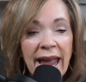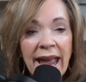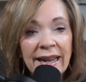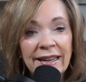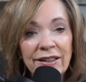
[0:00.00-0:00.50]

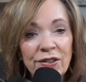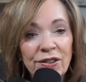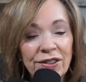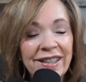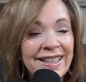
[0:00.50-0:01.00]
And
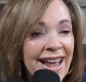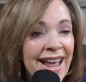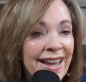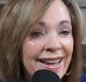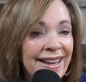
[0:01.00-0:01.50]
until the
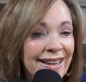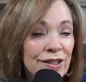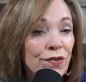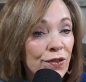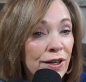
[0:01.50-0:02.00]
day
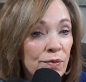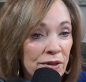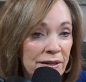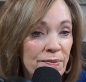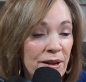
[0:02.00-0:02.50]
his friend
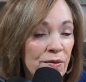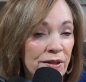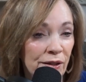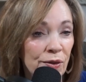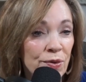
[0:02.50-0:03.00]
went to be with
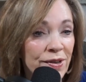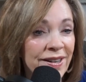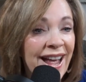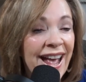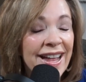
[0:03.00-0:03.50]
the Lord,